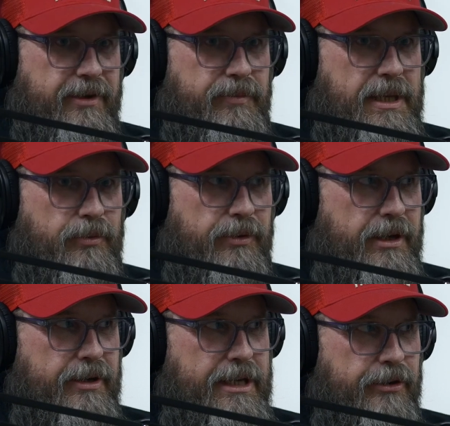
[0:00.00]
people that
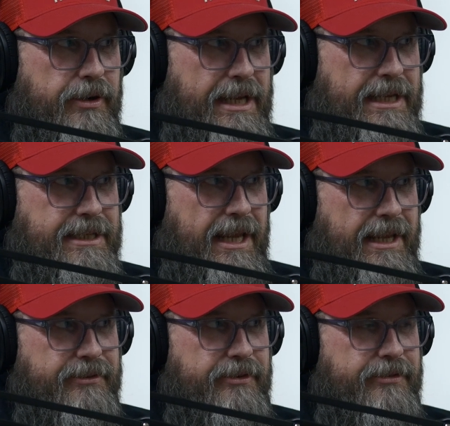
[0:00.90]
are here in
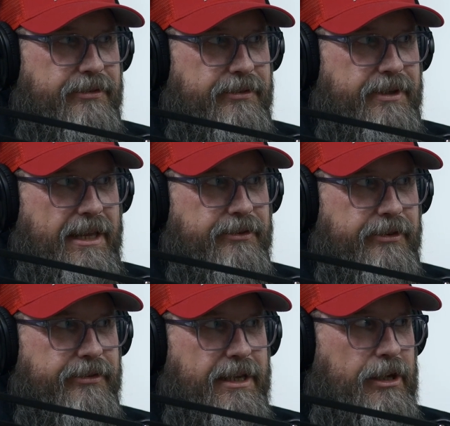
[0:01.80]
Kansas
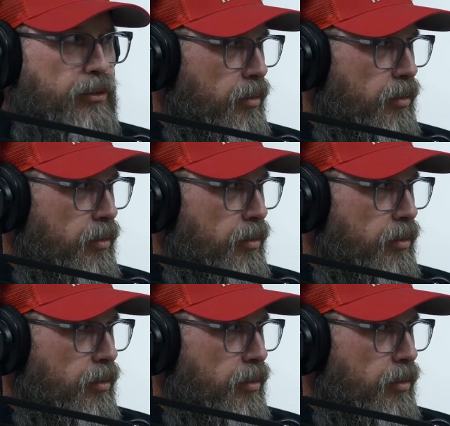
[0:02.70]
City or